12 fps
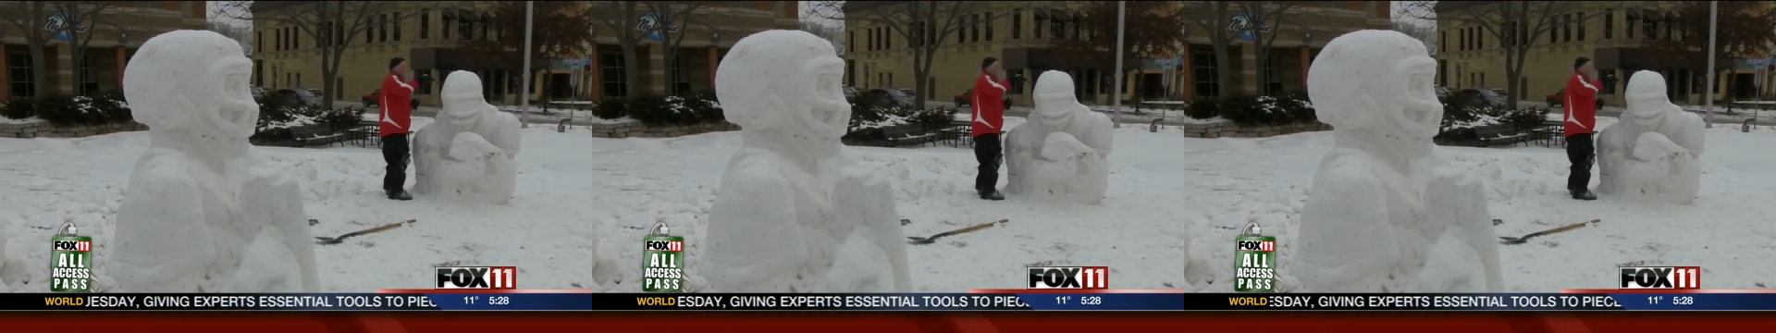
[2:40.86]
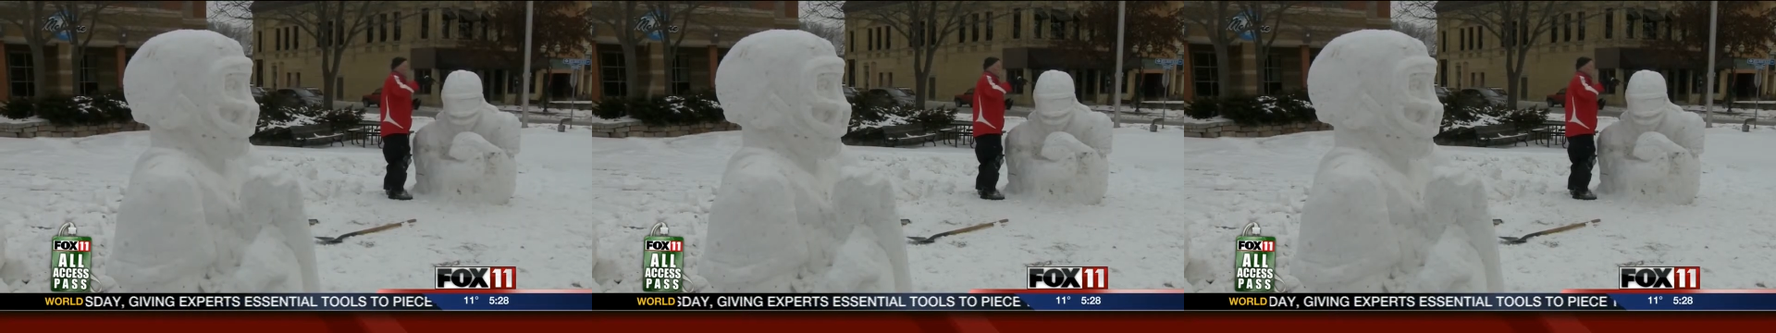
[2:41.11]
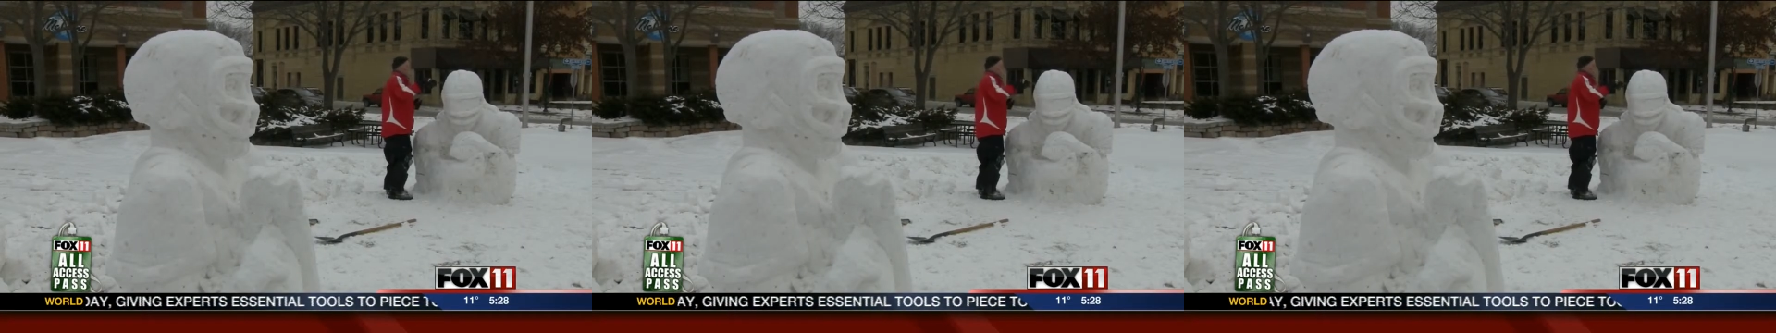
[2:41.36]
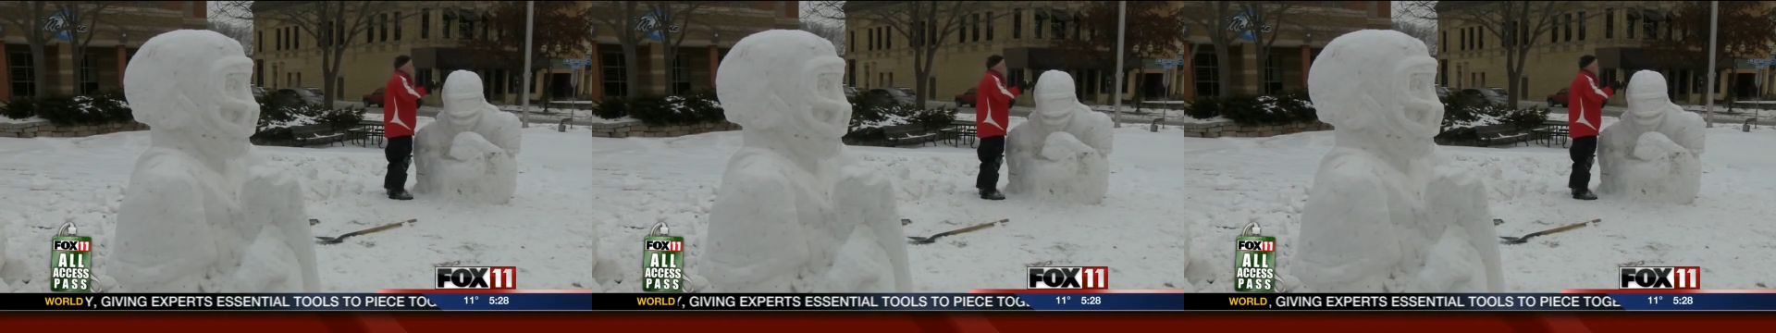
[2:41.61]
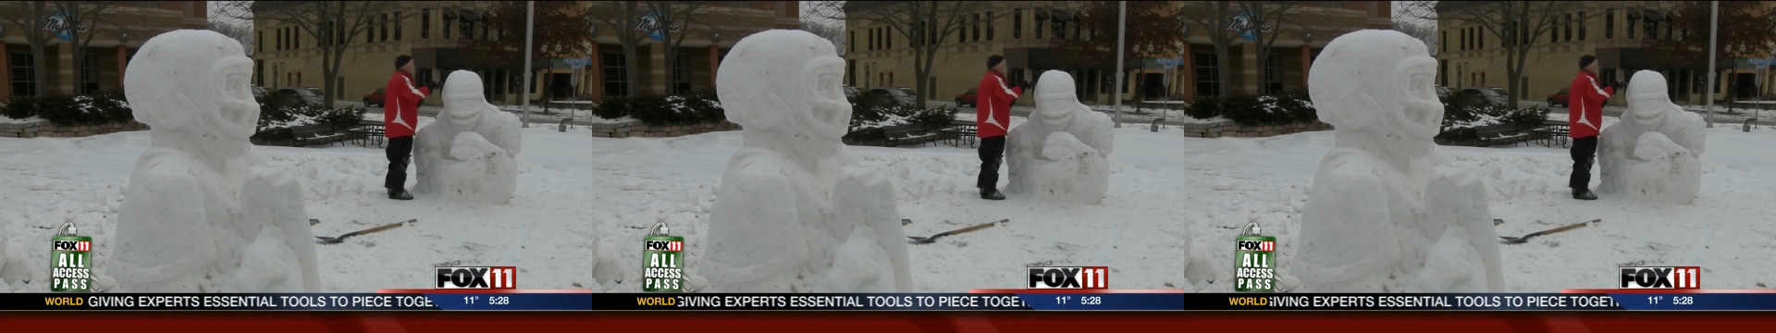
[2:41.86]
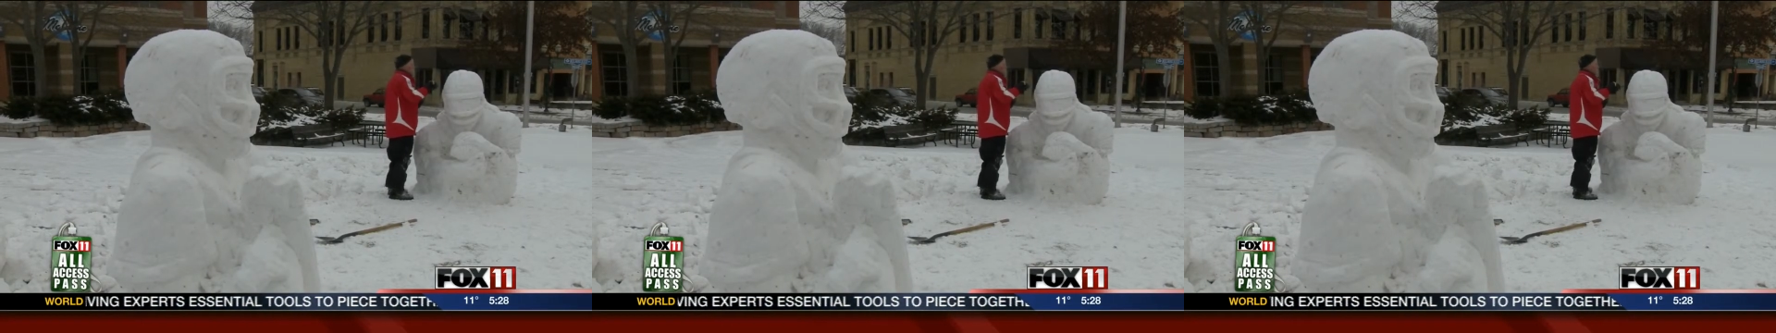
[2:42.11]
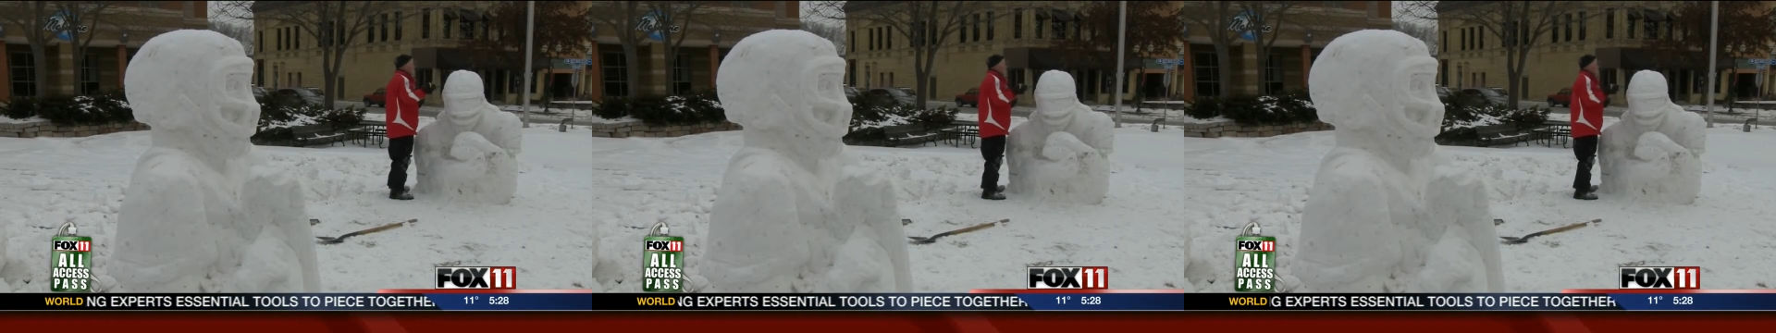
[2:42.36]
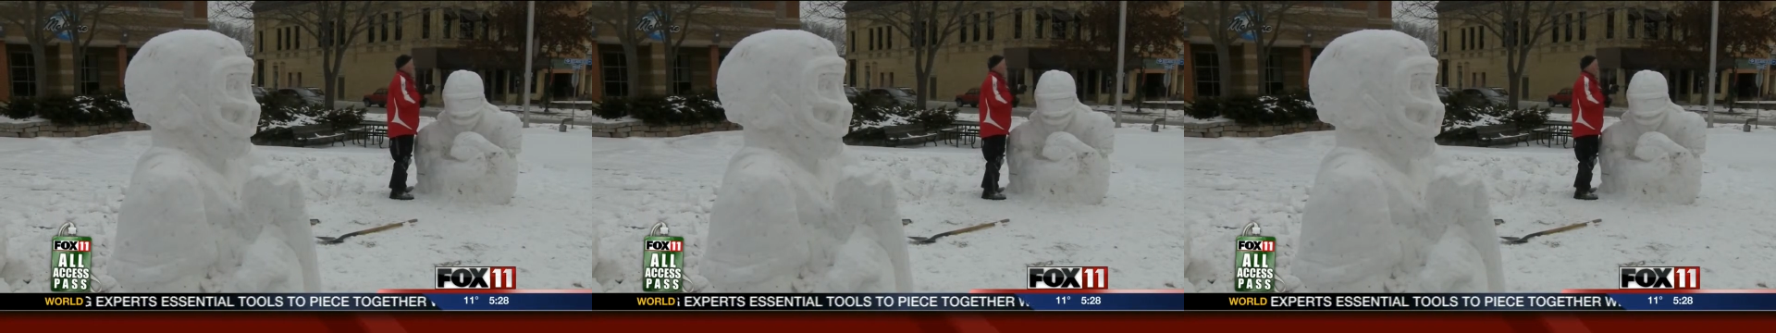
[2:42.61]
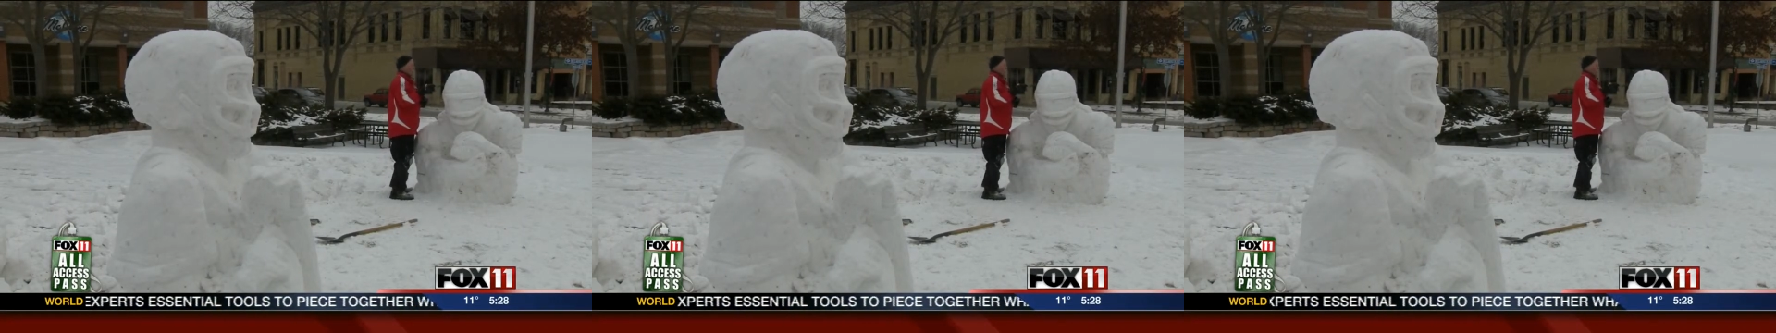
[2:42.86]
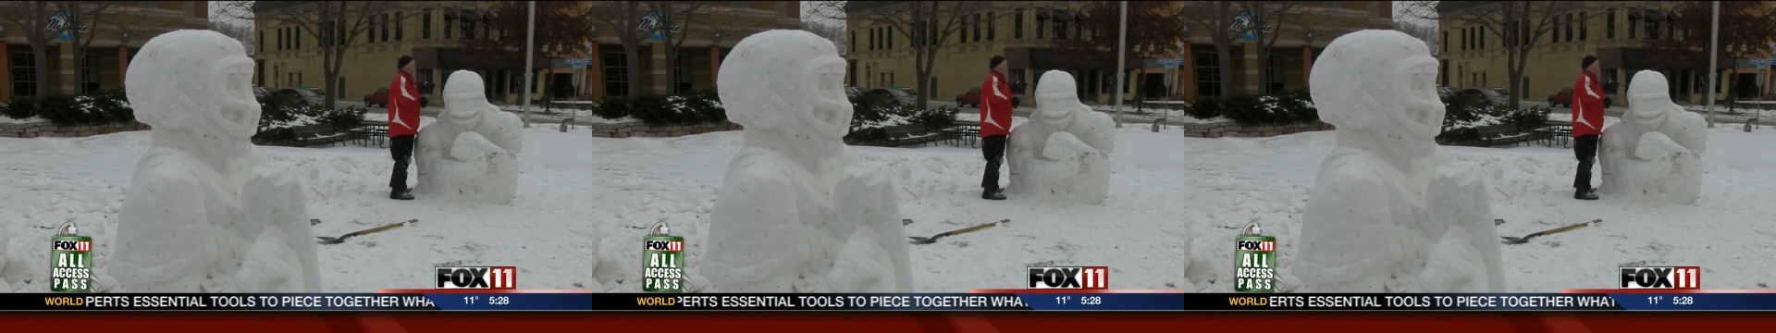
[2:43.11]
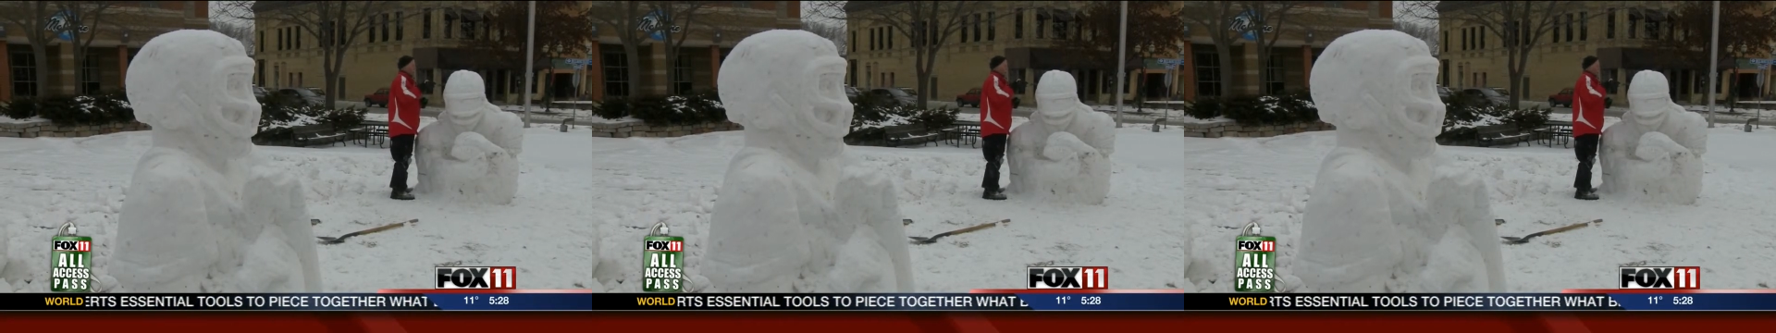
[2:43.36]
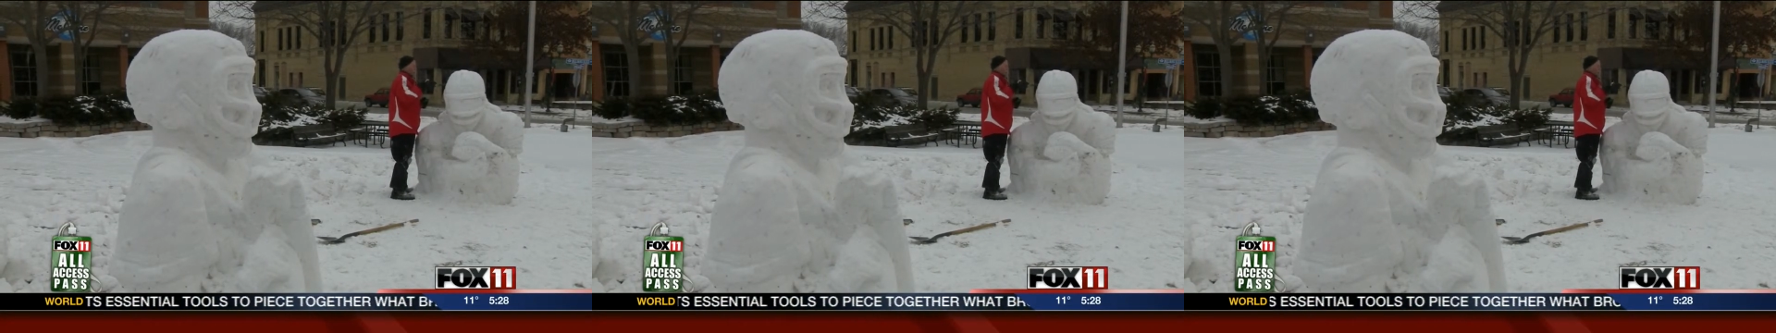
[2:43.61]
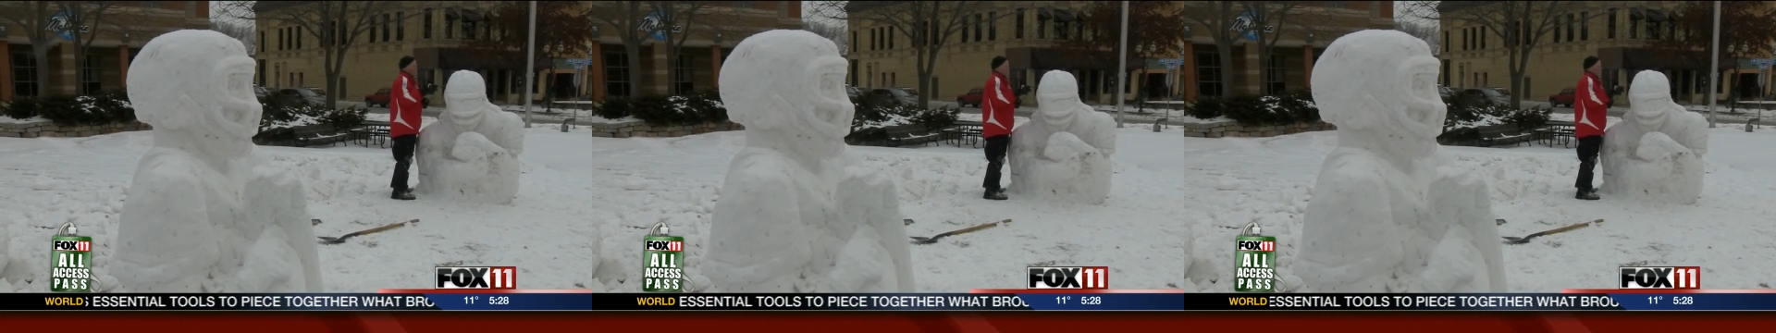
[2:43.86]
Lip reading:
(no speaker visible)